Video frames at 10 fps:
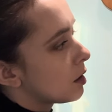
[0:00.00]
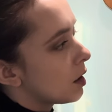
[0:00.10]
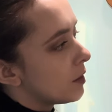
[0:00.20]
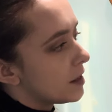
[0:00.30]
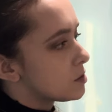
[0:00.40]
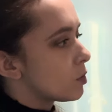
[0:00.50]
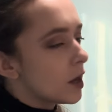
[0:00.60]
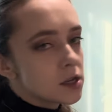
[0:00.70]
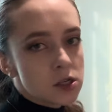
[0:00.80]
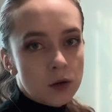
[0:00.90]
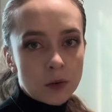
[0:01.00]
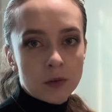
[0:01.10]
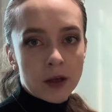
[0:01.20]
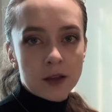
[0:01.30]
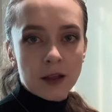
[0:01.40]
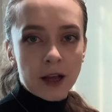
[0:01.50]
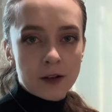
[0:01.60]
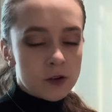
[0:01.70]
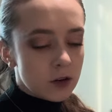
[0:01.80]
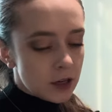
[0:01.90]
And that's okay too, like in the
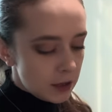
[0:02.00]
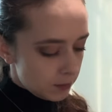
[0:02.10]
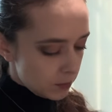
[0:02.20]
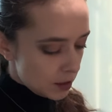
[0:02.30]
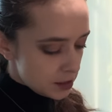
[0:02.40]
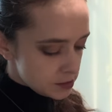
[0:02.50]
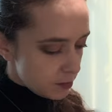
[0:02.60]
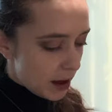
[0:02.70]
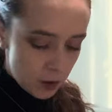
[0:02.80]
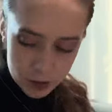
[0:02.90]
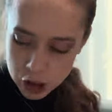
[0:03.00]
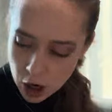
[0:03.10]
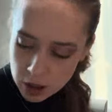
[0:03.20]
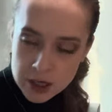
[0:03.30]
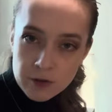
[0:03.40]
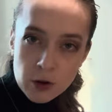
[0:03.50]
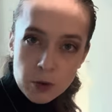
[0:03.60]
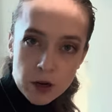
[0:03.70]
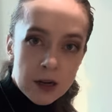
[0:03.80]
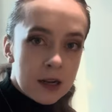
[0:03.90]
answer key. It doesn't matter which octave you put
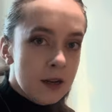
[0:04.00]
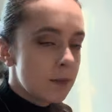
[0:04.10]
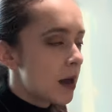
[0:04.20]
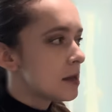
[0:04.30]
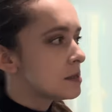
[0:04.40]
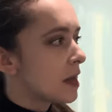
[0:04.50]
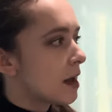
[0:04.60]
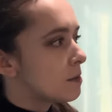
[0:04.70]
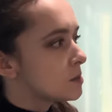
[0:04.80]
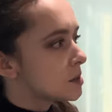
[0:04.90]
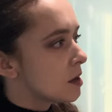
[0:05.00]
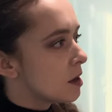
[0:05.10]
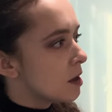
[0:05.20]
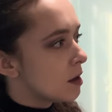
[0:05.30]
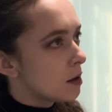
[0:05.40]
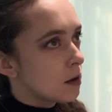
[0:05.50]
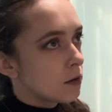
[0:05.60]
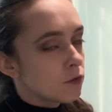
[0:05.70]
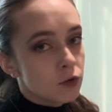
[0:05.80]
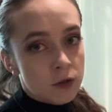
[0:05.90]
it in my exams.
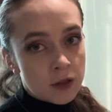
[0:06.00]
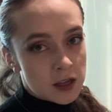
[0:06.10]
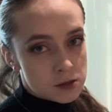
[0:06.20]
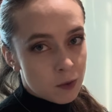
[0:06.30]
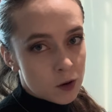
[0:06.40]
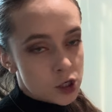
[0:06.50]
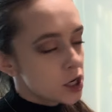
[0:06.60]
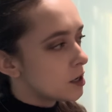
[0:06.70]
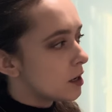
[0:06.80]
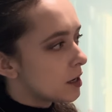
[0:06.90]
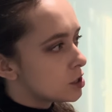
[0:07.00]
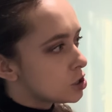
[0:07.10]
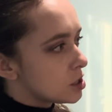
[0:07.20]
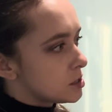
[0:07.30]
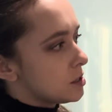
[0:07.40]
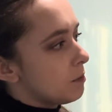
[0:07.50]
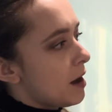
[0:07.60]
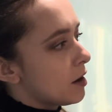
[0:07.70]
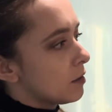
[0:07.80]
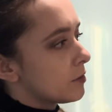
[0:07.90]
For this portion, it's just a
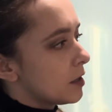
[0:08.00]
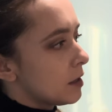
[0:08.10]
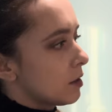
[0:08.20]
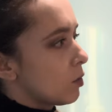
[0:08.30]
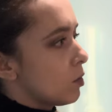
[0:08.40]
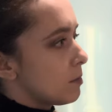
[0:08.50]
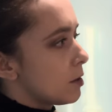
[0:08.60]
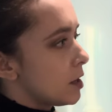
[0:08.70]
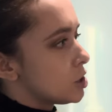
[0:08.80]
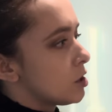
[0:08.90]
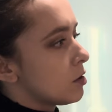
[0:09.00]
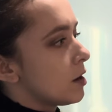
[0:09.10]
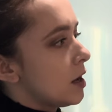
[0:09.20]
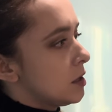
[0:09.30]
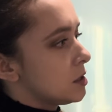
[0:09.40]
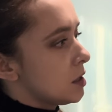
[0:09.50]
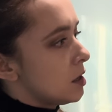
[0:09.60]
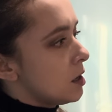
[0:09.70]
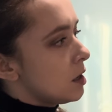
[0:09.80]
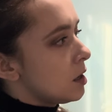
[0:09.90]
matter of getting the chord progression correct.
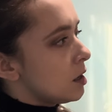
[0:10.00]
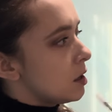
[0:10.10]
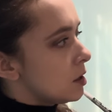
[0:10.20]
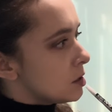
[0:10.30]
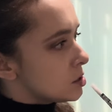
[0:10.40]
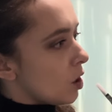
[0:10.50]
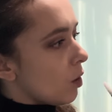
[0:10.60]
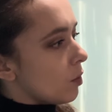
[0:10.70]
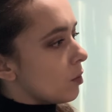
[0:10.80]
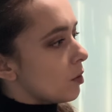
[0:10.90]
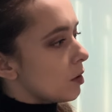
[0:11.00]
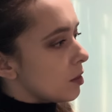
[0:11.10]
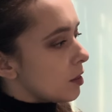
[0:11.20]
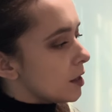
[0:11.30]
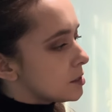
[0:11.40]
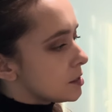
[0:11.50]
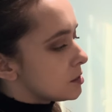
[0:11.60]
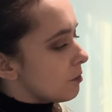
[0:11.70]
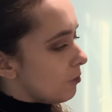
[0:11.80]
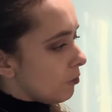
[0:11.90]
So this is
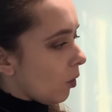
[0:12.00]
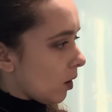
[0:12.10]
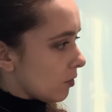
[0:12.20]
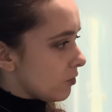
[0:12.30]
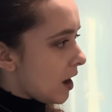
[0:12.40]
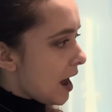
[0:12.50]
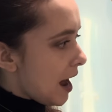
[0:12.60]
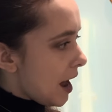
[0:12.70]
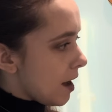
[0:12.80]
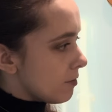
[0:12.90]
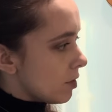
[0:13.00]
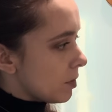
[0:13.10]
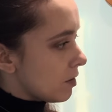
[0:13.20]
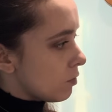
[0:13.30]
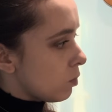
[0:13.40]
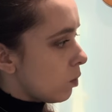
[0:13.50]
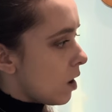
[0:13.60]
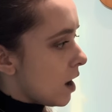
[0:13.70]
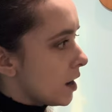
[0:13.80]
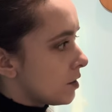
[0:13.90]
4, 5, then we have
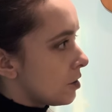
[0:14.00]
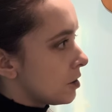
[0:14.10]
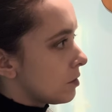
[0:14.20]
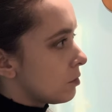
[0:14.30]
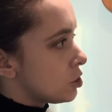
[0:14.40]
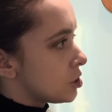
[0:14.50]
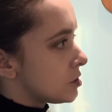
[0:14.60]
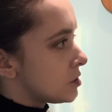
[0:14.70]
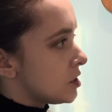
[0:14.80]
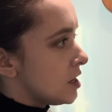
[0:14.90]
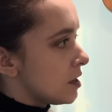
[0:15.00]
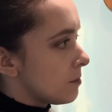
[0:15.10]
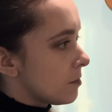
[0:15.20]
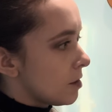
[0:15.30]
1, which is C.